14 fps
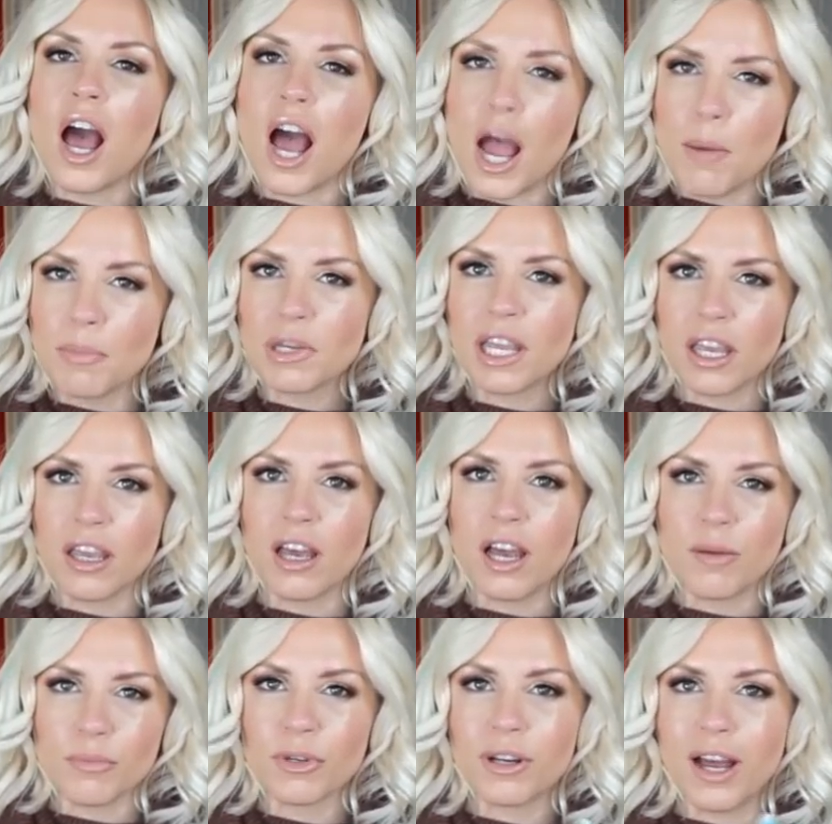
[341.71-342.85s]
I'm a get.
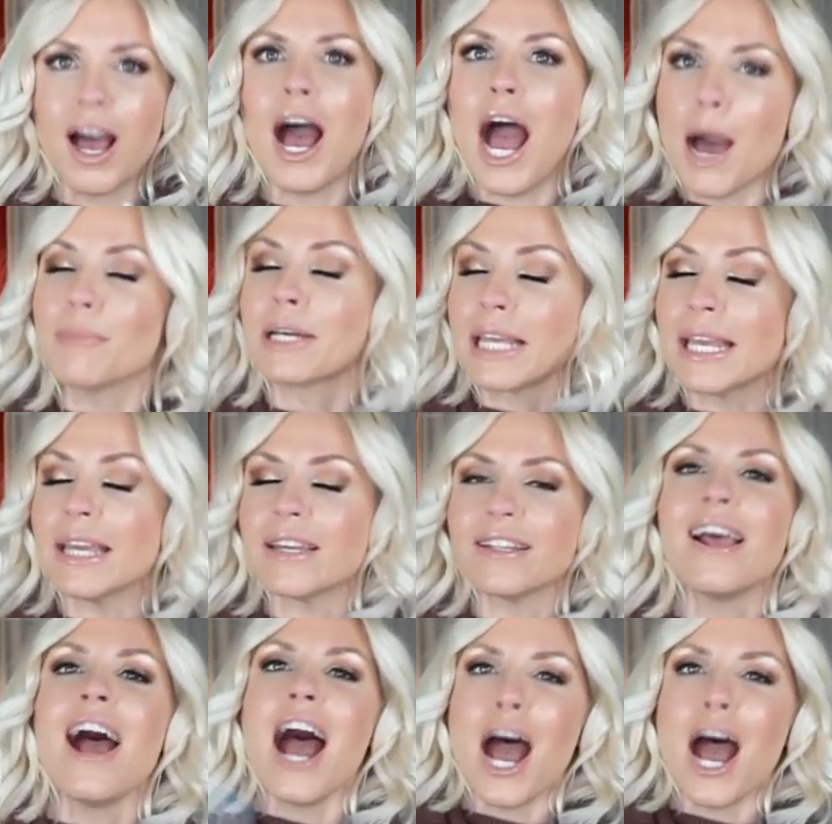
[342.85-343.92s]
I'm. I'm a get.